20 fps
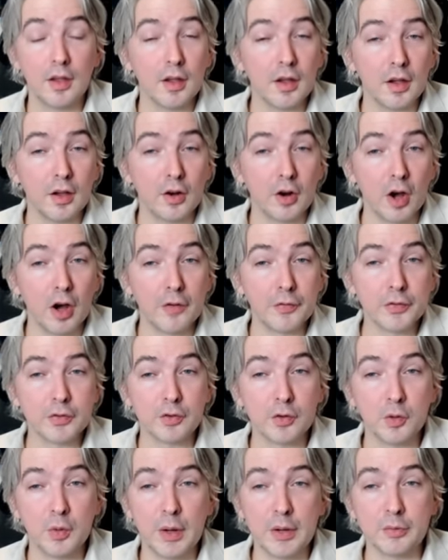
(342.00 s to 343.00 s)
An
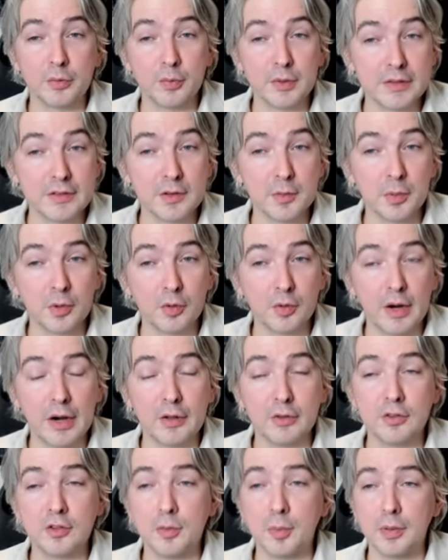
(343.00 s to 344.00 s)
officer who has reasonable
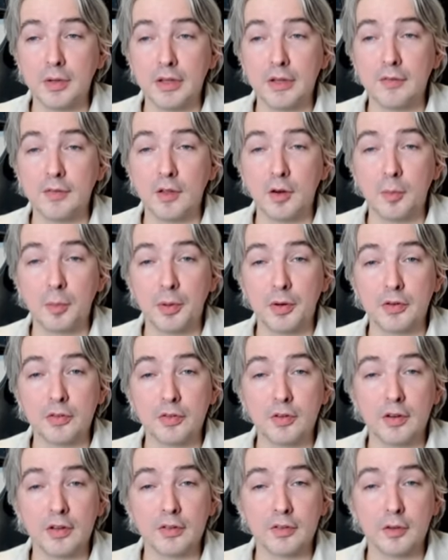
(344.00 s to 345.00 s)
grounds to believe that a
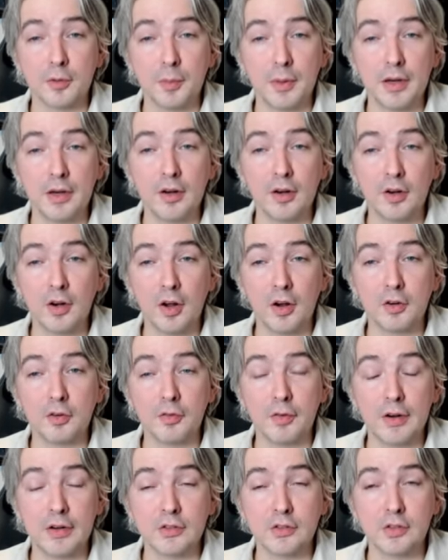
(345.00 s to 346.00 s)
person has committed a
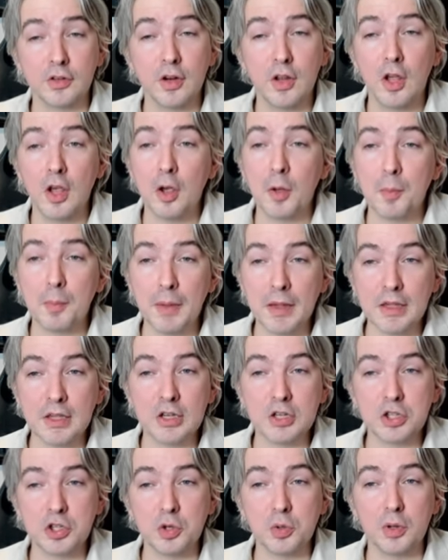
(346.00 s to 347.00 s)
contravention may
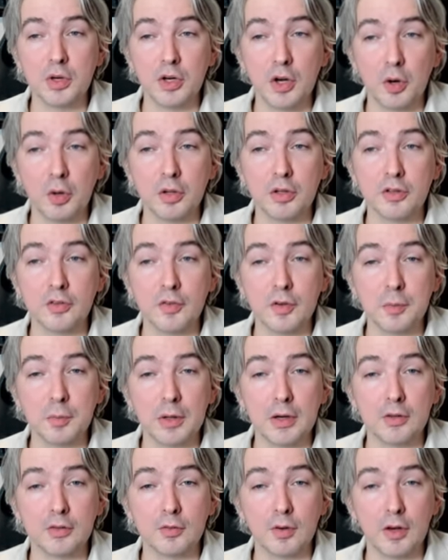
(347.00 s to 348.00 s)
issue a notice of
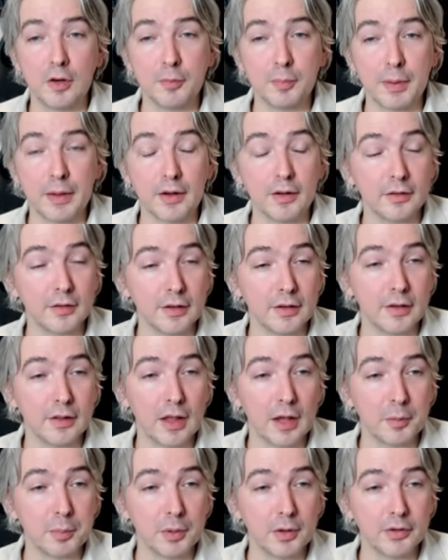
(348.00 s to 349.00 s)
administrative penalty to
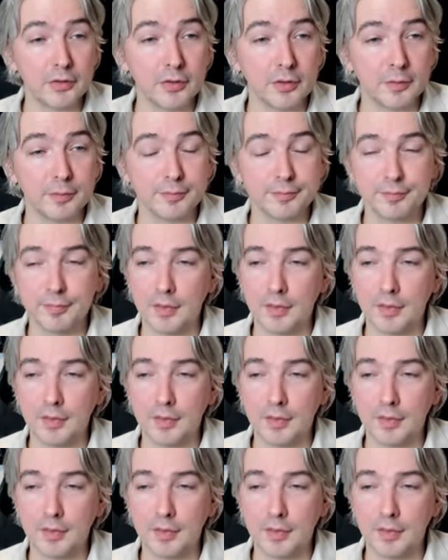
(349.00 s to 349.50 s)
that person.